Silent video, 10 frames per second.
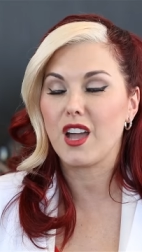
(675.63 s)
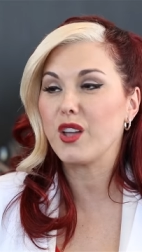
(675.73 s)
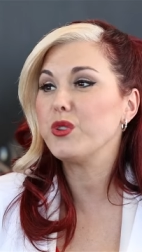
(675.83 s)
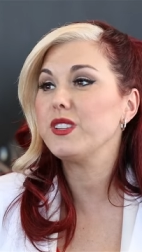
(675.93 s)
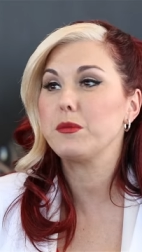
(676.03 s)

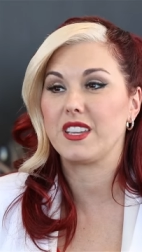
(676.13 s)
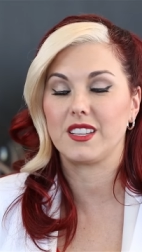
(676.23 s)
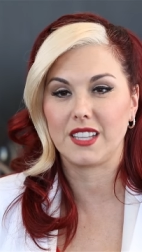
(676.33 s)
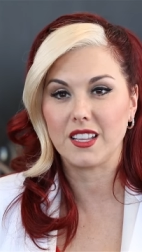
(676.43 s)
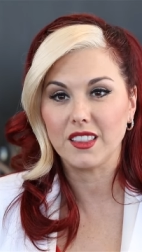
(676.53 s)
not only
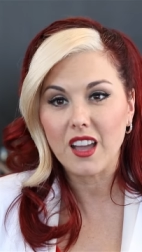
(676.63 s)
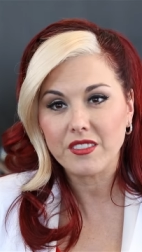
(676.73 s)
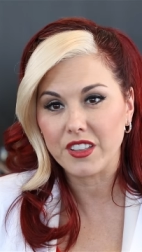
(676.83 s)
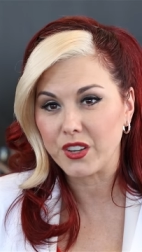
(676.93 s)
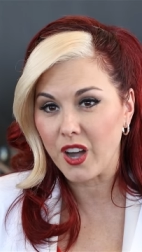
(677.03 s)
because I
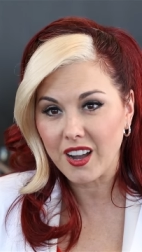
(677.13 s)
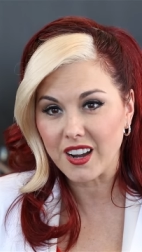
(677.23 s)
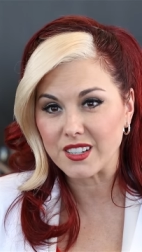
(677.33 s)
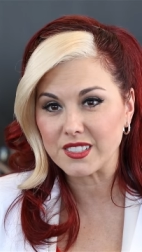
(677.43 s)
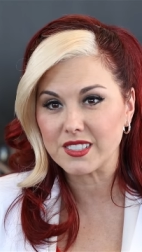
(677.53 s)
love the
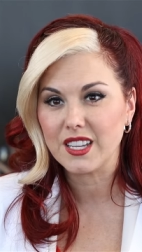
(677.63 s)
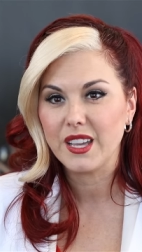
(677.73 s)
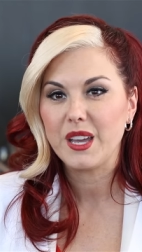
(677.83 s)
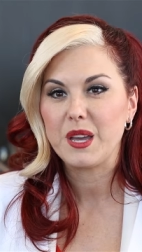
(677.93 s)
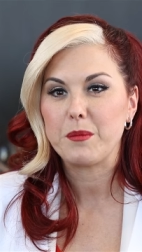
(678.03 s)
cars,
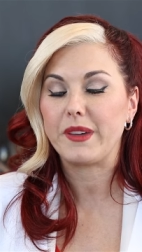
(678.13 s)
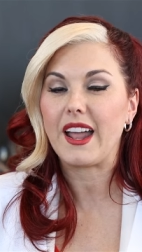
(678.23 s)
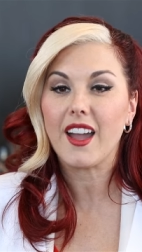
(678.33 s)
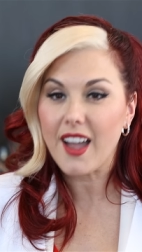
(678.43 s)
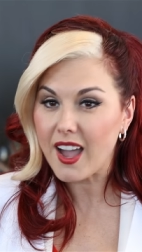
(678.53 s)
but
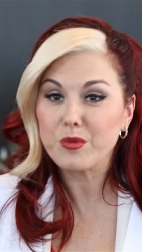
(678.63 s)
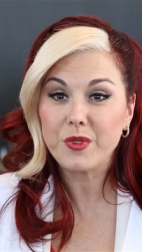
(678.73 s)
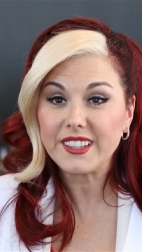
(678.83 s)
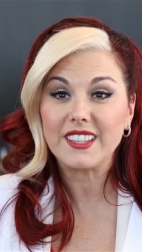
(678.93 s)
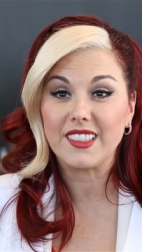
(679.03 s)
I, I
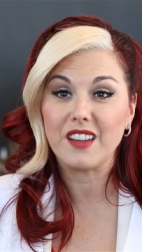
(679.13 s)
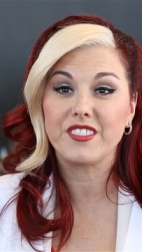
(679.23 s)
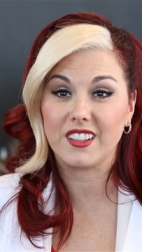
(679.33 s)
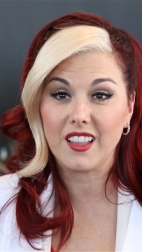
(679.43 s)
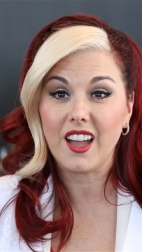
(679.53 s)
really
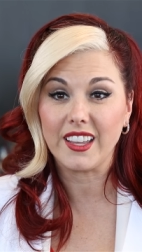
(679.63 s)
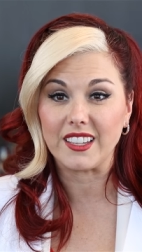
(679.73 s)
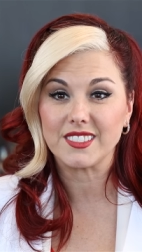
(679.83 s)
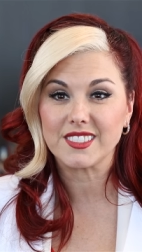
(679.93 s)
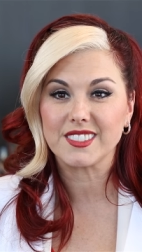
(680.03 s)
love the
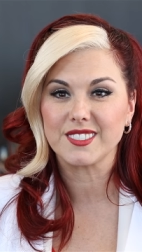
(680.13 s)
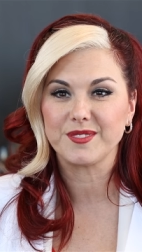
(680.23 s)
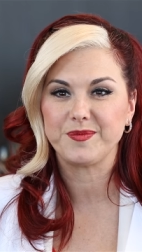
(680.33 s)
clients.